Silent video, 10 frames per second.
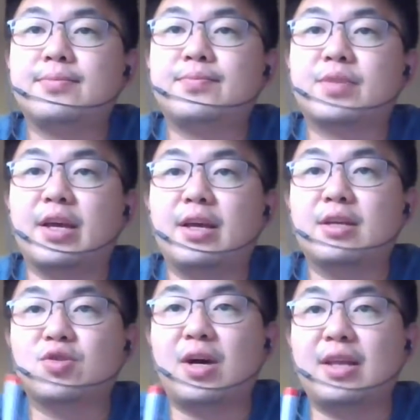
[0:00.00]
Okay,
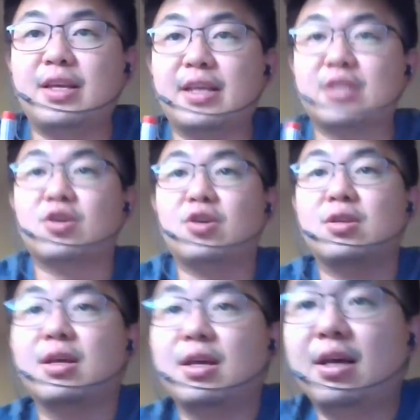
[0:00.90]
so I think that's
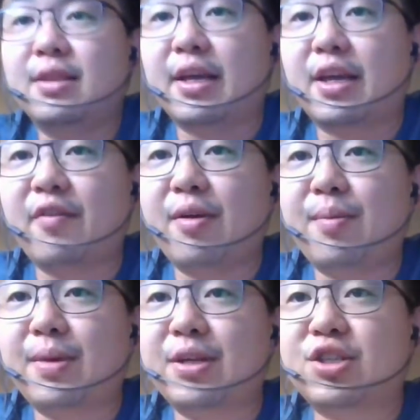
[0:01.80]
all. Thank you very
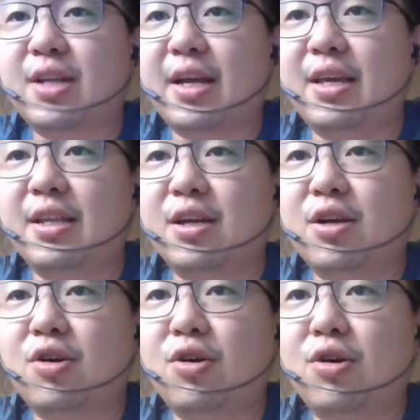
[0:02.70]
much. Like
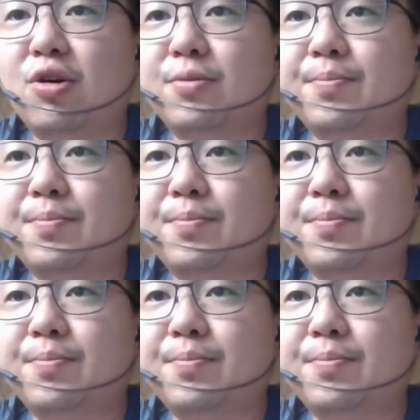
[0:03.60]
Eden Call,